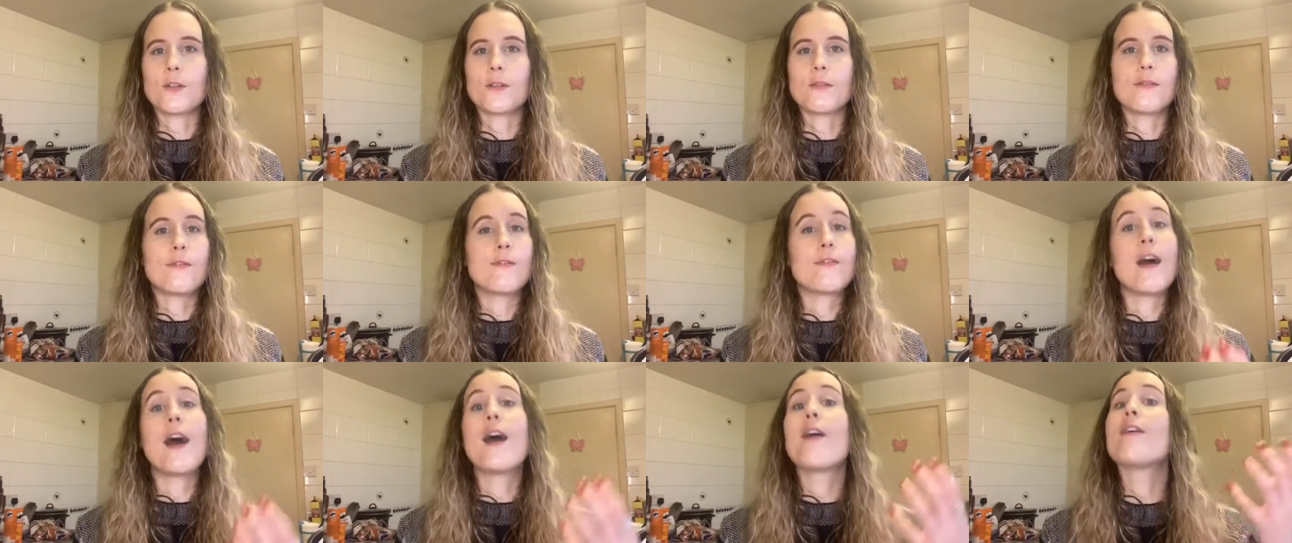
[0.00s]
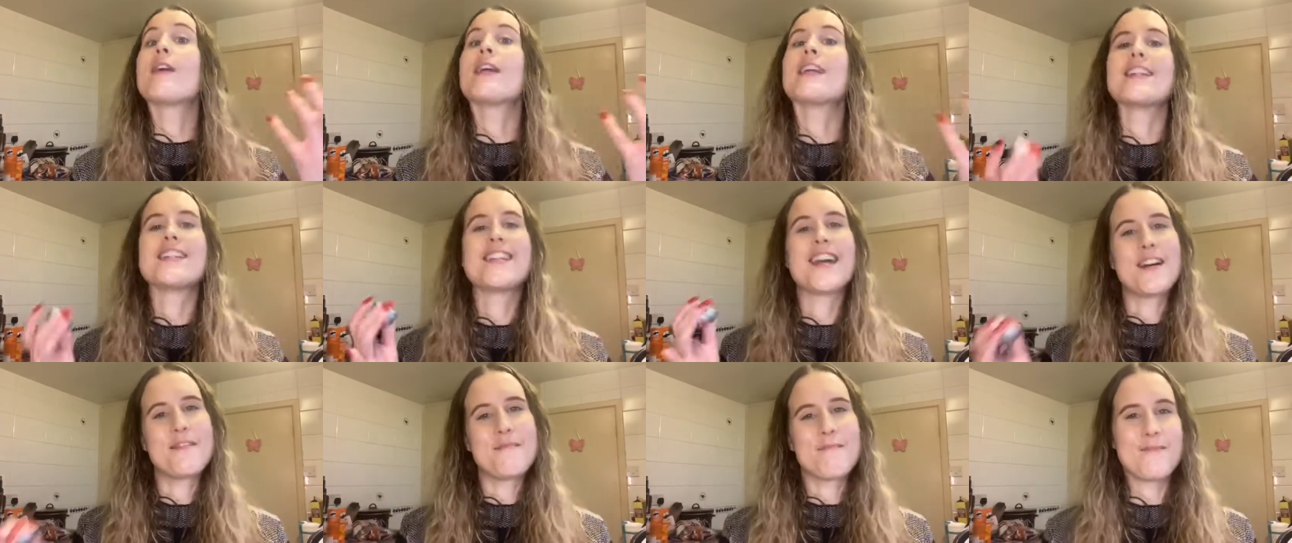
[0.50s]
varying
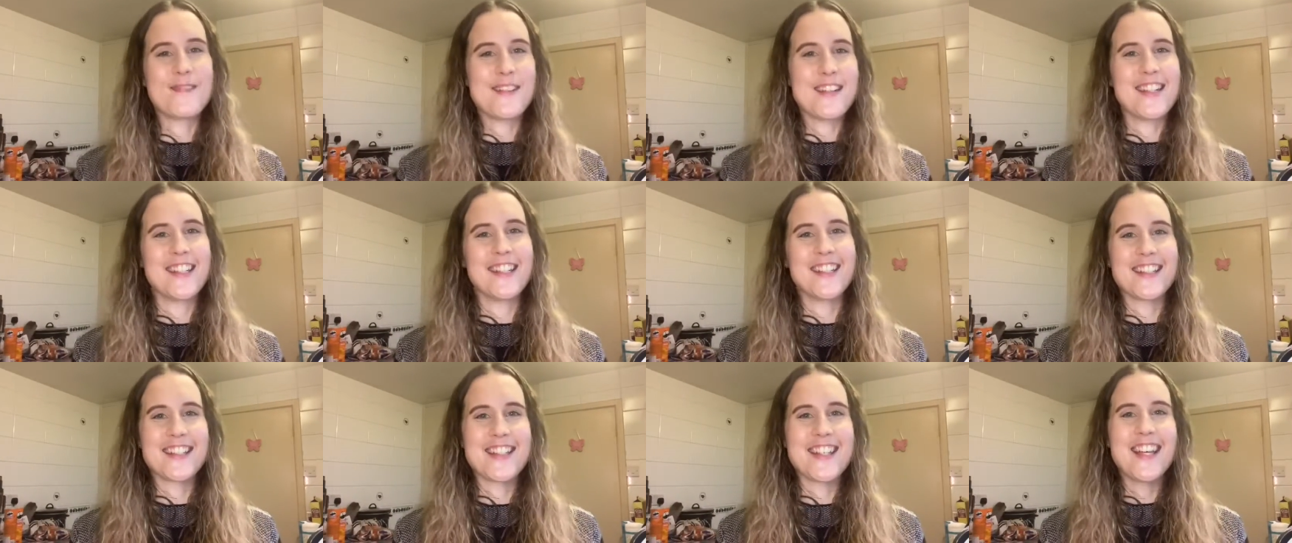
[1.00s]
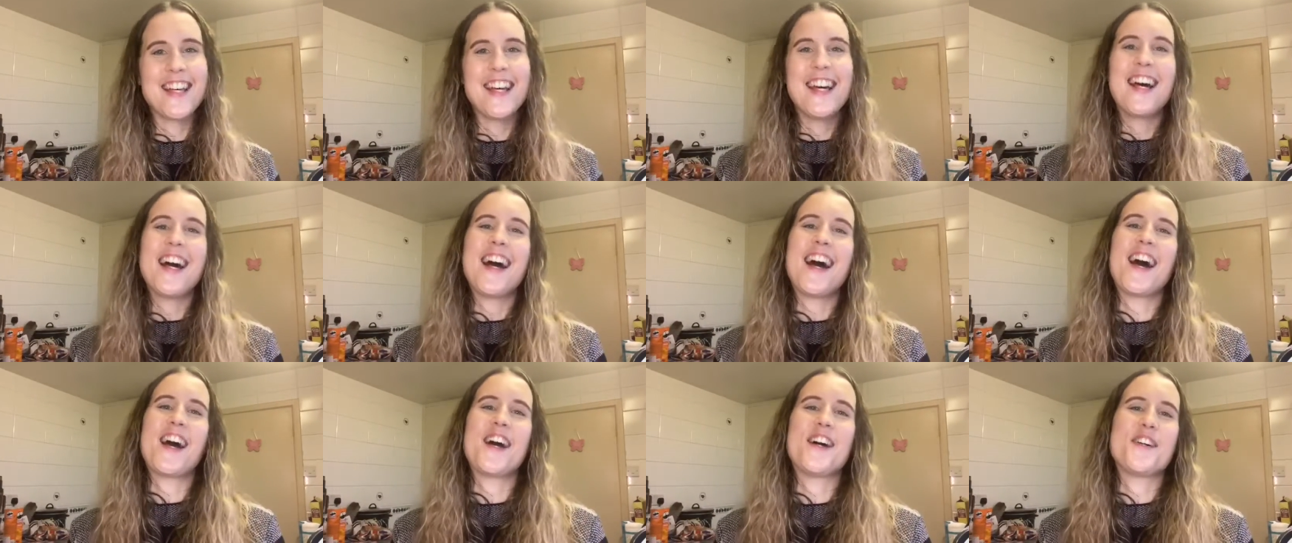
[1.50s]
temperatures,
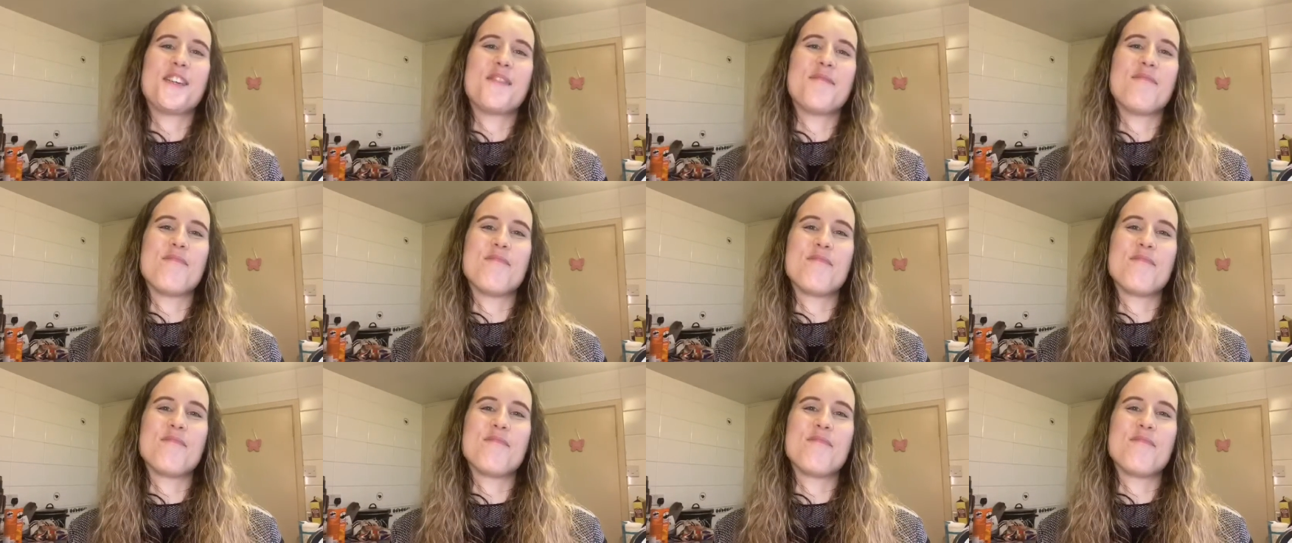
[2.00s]
and